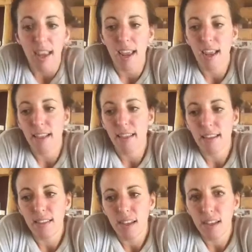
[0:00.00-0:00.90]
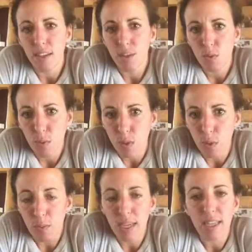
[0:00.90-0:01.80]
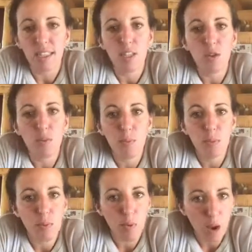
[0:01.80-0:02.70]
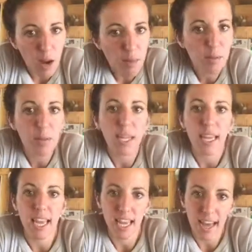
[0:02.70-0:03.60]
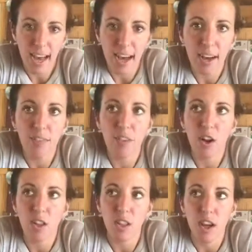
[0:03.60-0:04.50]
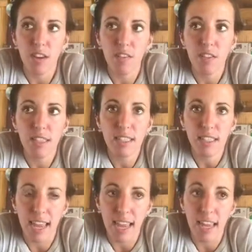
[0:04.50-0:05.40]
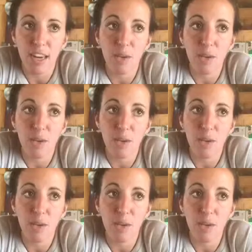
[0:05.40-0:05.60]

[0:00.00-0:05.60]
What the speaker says: And that's not true, because you probably have a lot of the say,